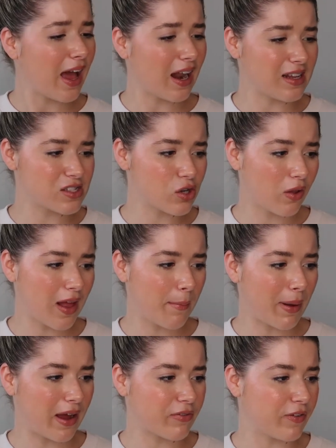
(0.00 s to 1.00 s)
and it's not that
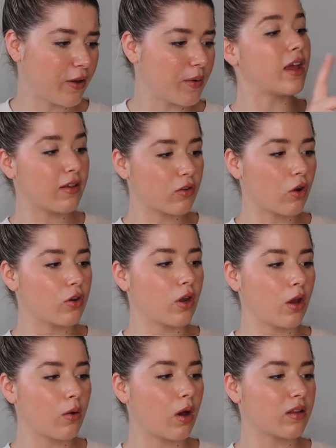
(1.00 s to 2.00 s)
bad for you it's got no
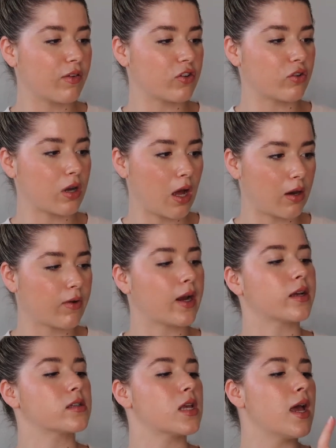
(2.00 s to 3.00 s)
artificial
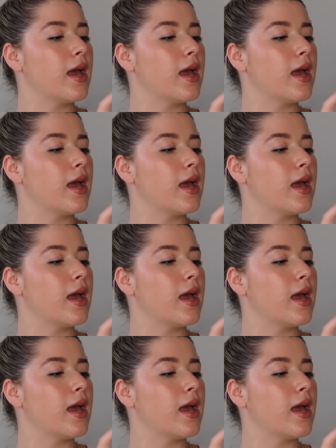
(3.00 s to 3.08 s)
colorings